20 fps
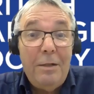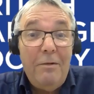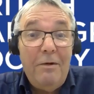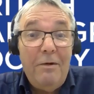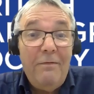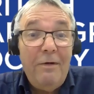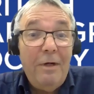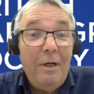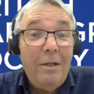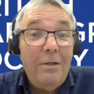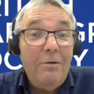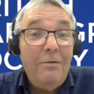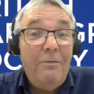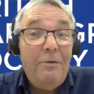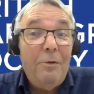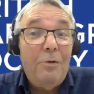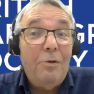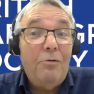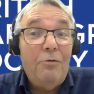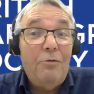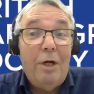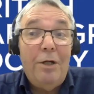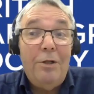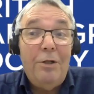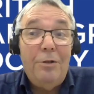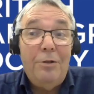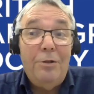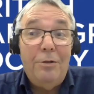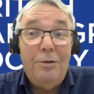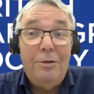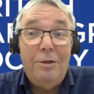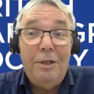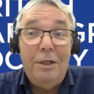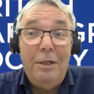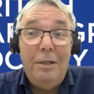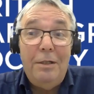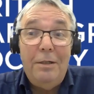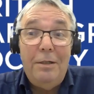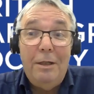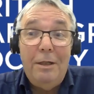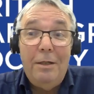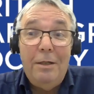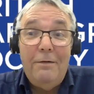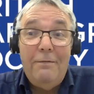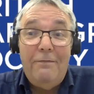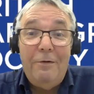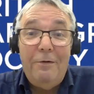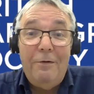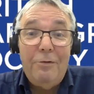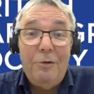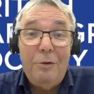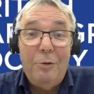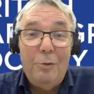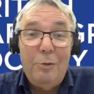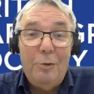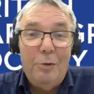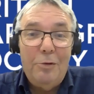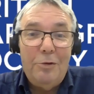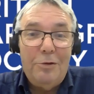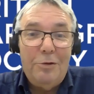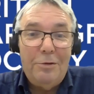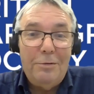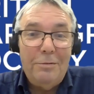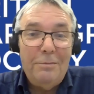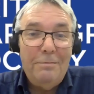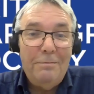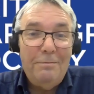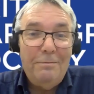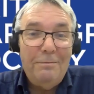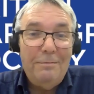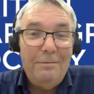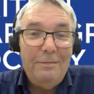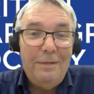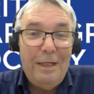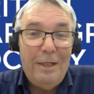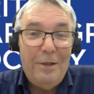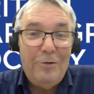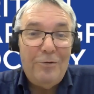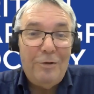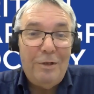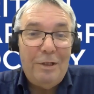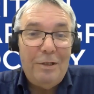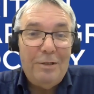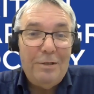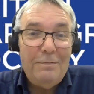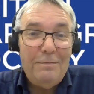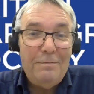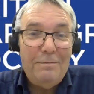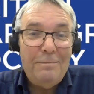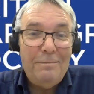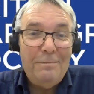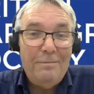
some of other of your creations in future awards entries.